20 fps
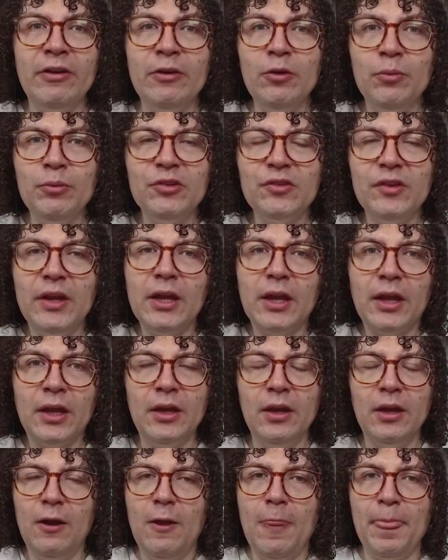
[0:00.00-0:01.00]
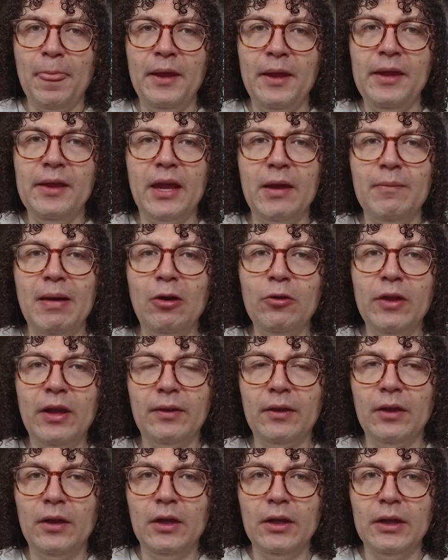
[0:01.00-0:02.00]
And if I'm not mistaken, it
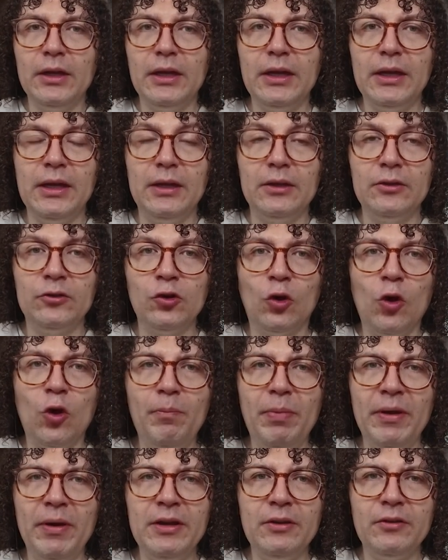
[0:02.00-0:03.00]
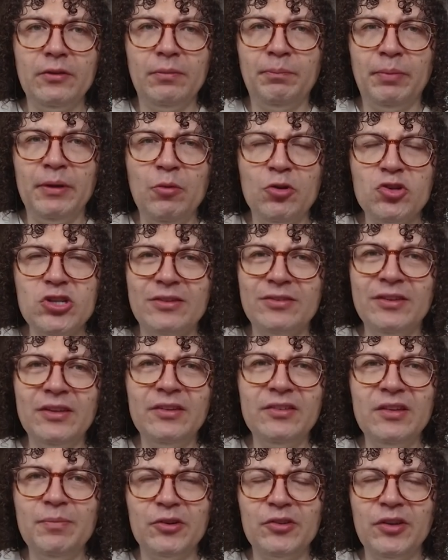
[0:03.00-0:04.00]
came out that so companies, pretty
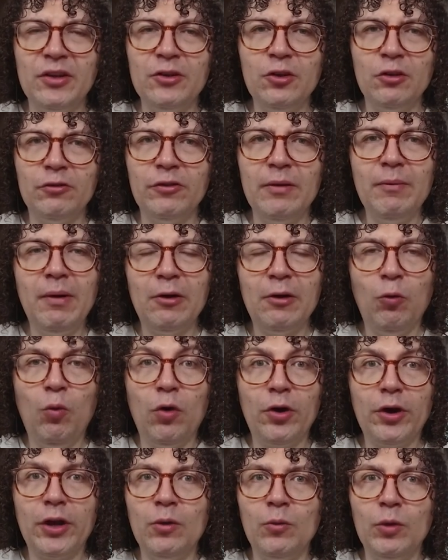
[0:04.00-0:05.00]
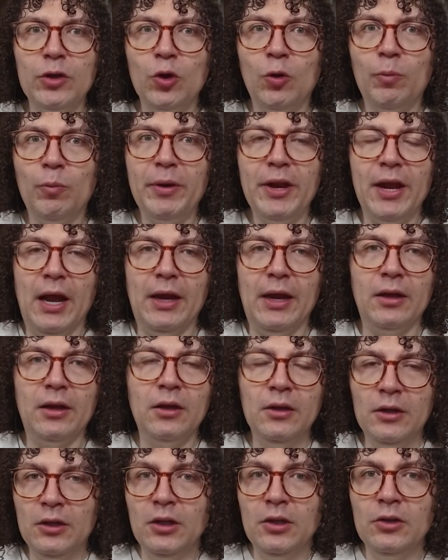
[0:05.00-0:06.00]
much like 60% of them are working with
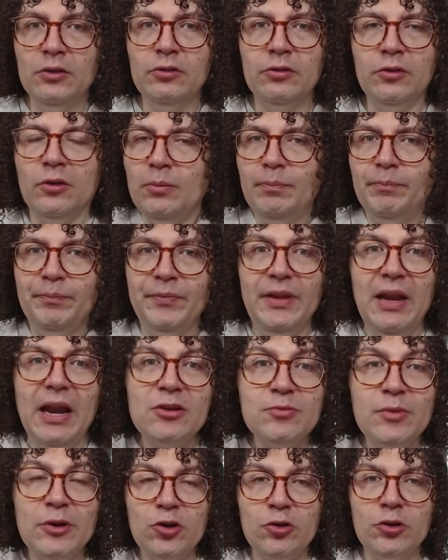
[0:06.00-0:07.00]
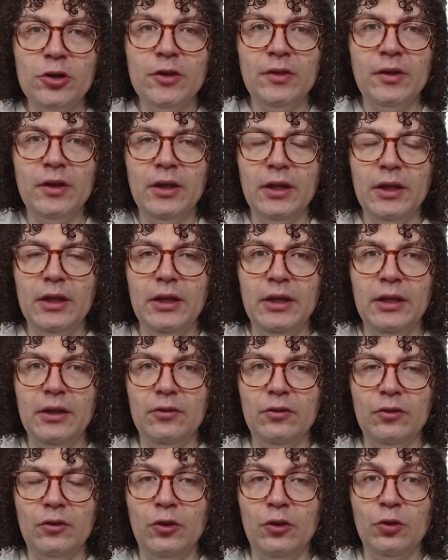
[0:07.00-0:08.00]
OpenAI. So the large majority
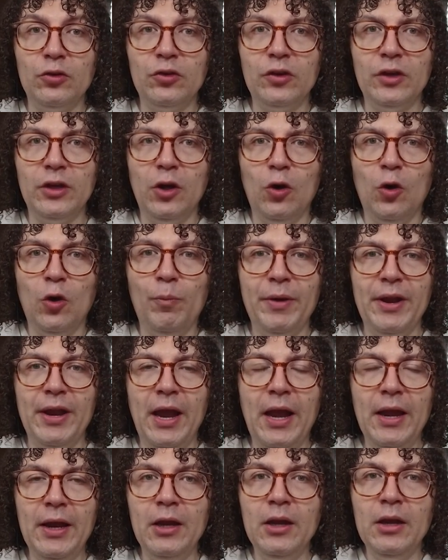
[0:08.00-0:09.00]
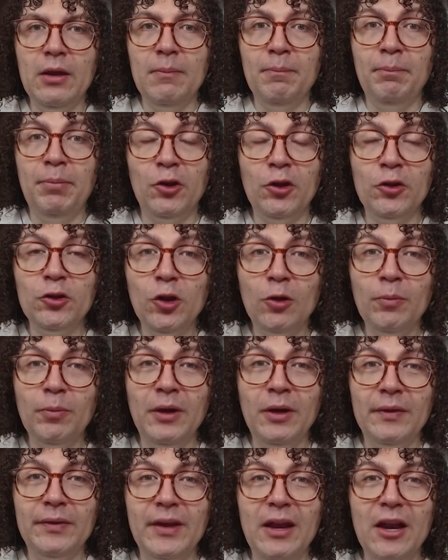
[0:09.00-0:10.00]
using OpenAI, plus on top,
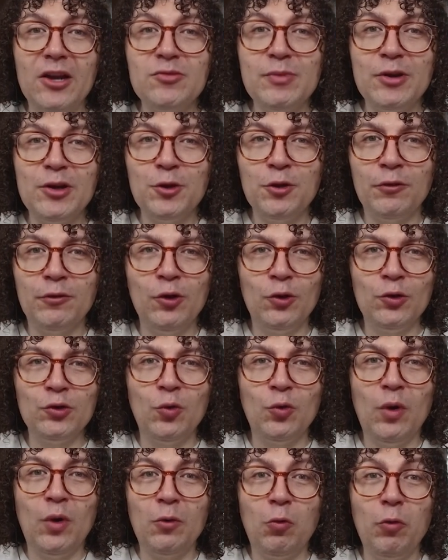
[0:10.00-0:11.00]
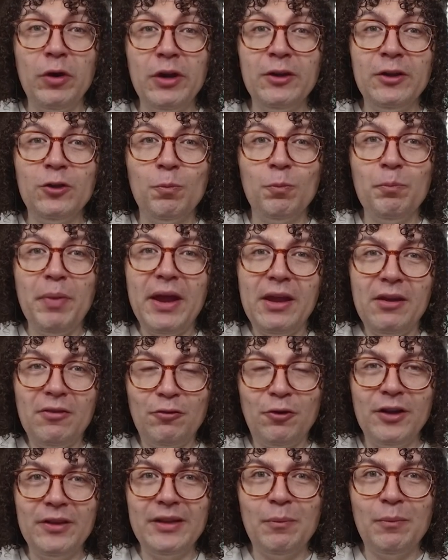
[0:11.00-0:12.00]
the large majority of those who are willing to pay for any
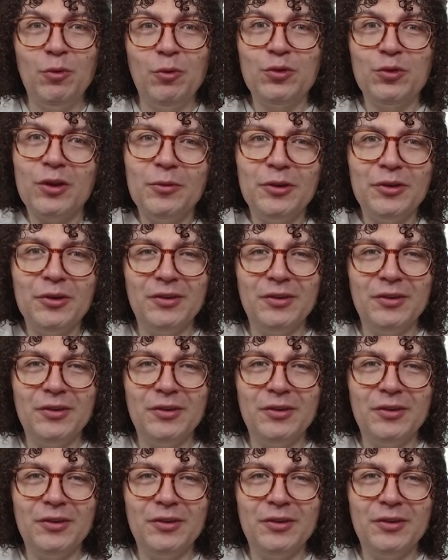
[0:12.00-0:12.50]
type of service.